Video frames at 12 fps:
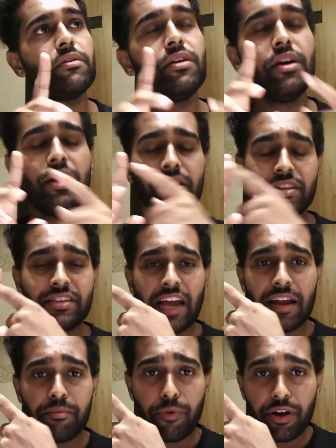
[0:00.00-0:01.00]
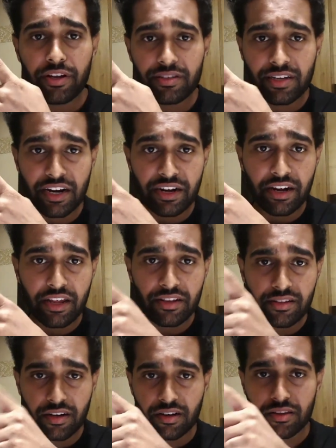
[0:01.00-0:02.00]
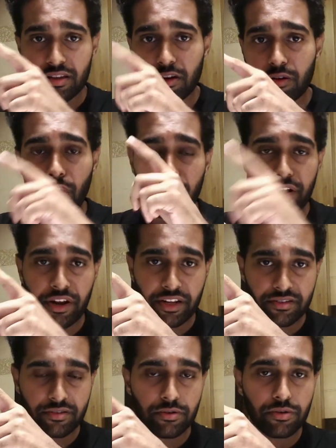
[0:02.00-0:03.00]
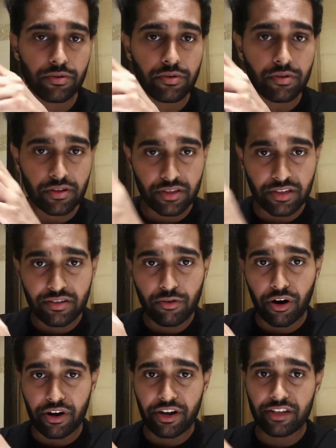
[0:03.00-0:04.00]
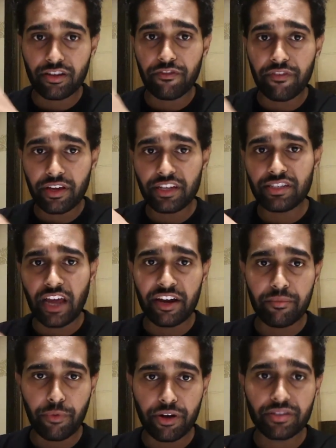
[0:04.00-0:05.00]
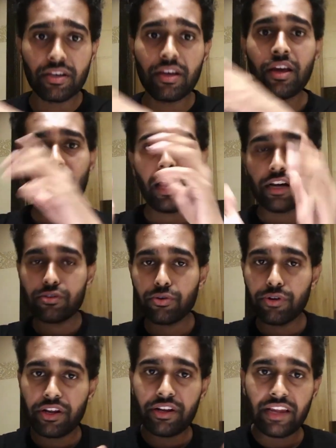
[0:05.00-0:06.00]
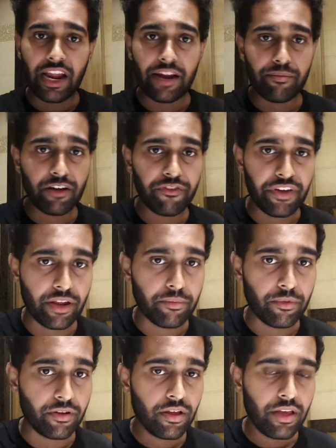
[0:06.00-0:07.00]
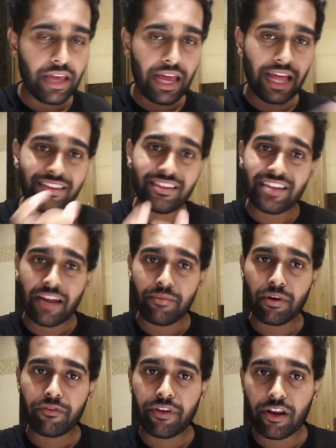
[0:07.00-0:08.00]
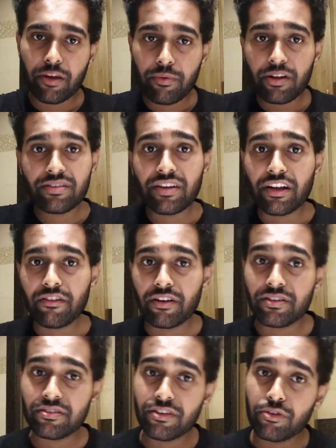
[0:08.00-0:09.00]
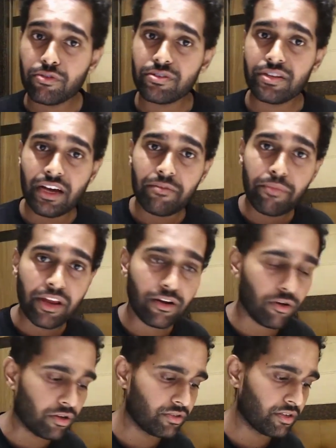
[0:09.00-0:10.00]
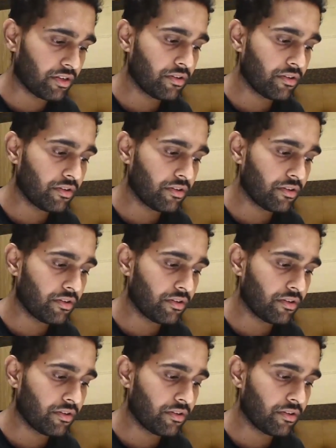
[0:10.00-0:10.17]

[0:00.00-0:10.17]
These hand points contain the coordinates. So these coordinates of each hand points are stored in landmark variable, and this landmark variable is used in our main logic.